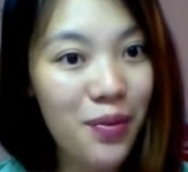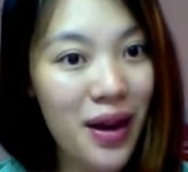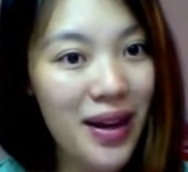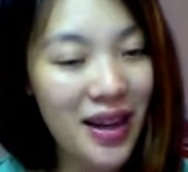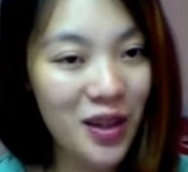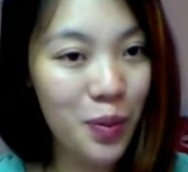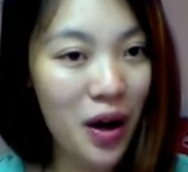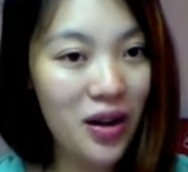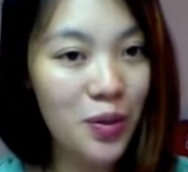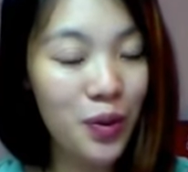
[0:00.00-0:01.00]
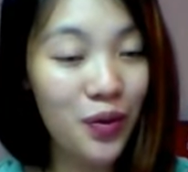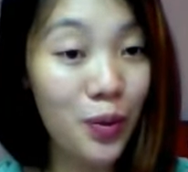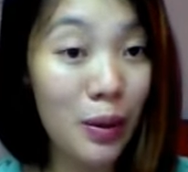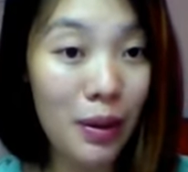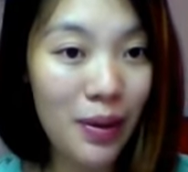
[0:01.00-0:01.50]
my next box before
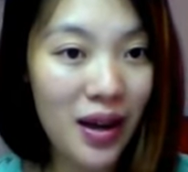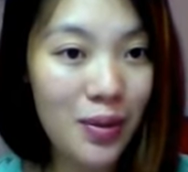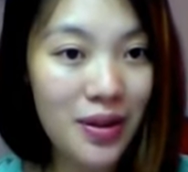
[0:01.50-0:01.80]
my baby comes,